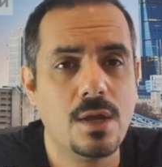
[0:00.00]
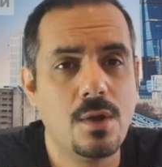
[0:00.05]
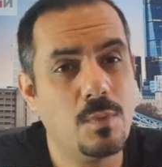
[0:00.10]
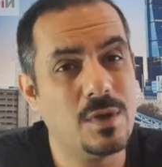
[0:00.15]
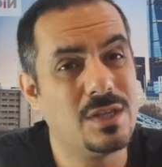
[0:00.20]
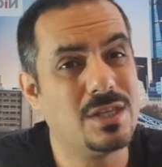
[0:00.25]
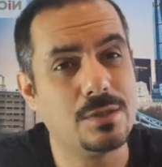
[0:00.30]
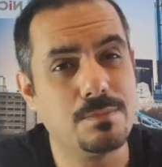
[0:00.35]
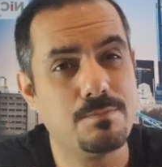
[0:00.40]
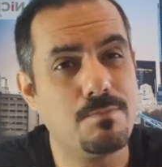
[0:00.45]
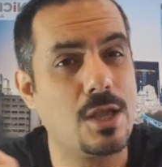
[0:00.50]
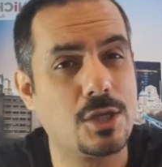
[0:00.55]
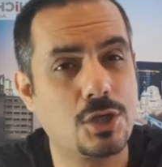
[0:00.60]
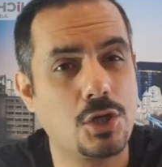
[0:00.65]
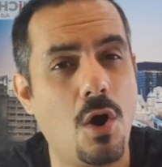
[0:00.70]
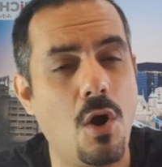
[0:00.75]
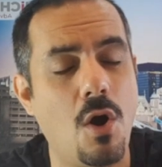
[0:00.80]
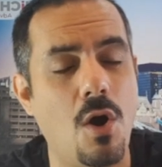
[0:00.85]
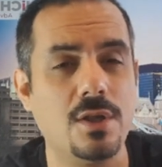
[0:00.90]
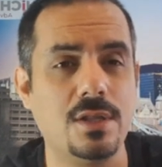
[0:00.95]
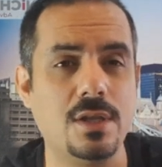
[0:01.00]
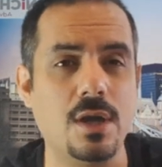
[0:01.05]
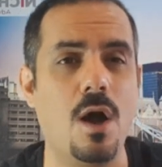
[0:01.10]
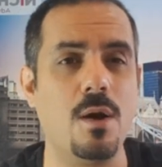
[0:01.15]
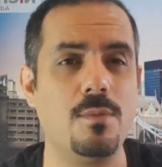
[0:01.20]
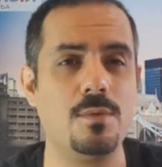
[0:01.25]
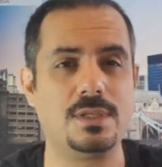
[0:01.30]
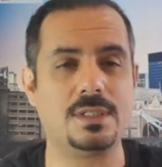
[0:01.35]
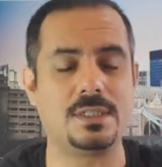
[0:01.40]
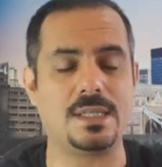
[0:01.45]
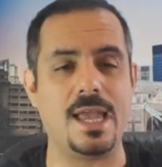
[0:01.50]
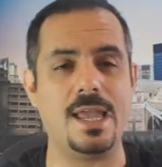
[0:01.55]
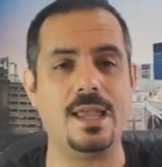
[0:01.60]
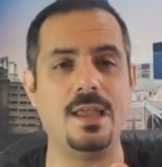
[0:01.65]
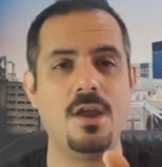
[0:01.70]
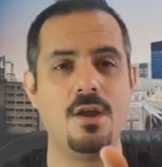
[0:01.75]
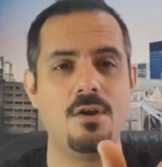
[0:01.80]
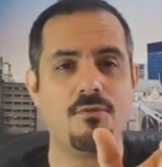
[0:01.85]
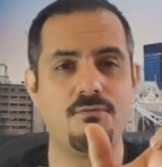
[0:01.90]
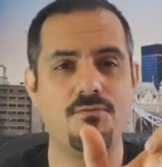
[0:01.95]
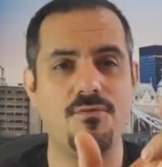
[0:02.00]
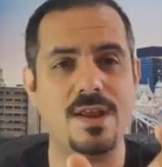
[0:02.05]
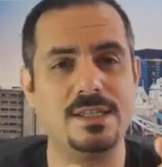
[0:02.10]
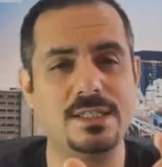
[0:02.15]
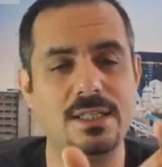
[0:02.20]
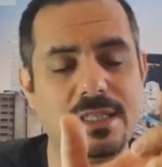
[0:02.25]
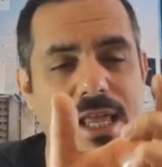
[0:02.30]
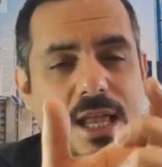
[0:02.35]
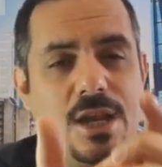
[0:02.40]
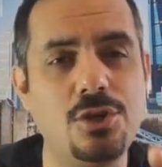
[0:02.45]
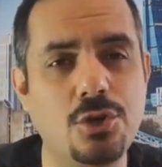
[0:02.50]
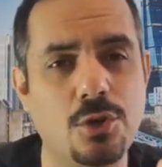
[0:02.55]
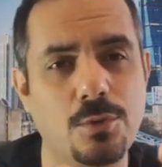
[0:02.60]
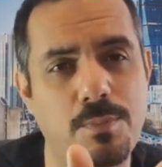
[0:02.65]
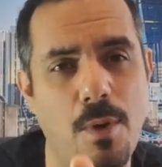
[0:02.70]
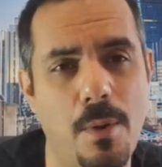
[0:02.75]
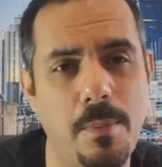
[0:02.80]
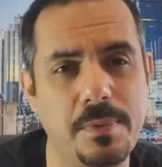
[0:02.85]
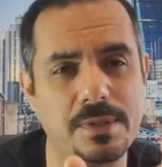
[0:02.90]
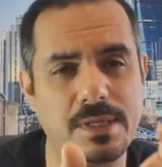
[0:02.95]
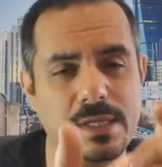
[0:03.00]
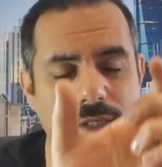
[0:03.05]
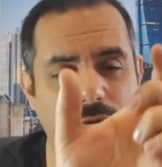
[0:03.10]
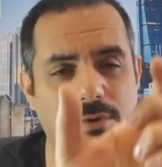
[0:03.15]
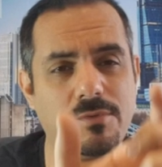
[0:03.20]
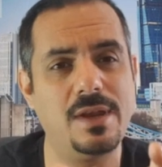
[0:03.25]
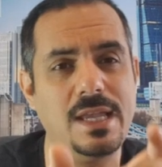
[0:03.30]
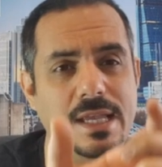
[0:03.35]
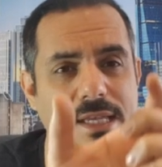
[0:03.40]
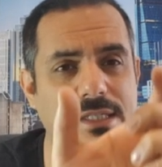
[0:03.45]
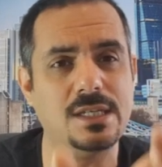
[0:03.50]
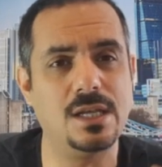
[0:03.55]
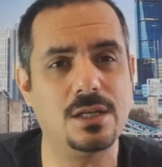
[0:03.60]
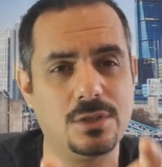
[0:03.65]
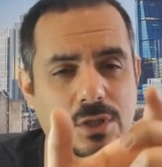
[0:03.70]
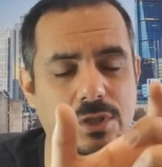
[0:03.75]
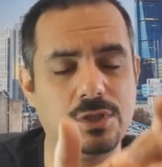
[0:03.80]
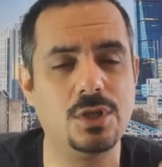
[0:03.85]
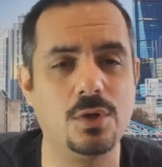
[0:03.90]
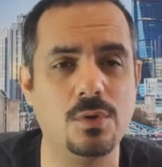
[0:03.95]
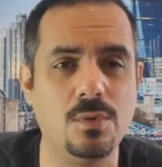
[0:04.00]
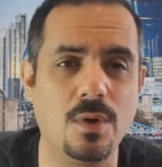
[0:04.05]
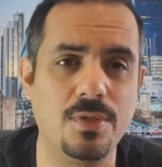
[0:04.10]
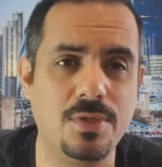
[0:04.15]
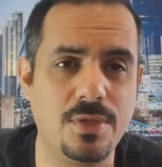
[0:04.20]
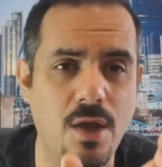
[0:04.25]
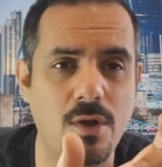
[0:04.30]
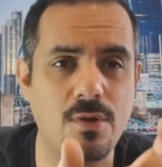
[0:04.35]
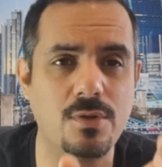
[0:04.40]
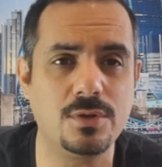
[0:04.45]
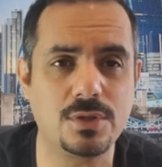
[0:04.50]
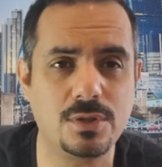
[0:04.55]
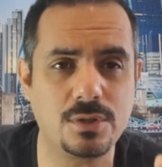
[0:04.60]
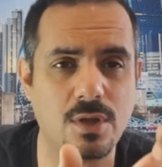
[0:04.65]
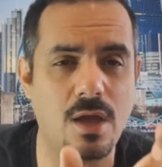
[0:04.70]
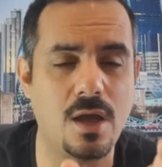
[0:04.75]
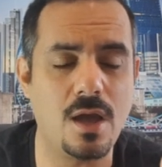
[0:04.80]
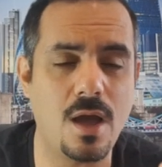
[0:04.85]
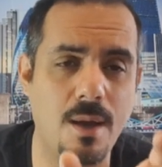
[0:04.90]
which is much harder, I would say residential properties are easier to do on those